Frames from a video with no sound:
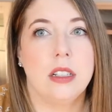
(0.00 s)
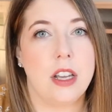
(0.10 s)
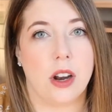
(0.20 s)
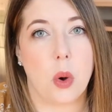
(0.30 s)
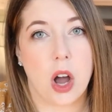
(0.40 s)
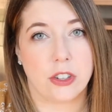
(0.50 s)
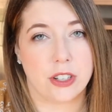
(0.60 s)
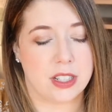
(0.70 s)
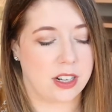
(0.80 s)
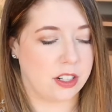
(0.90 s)
you know,
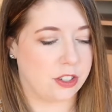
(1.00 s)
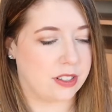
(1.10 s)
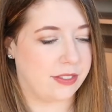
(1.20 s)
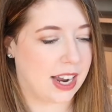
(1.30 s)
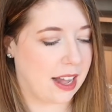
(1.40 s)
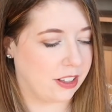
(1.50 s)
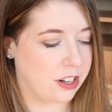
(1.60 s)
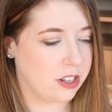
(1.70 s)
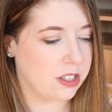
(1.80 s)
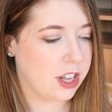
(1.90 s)
hundreds and hundreds of
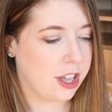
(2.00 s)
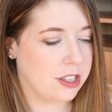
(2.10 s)
dollars.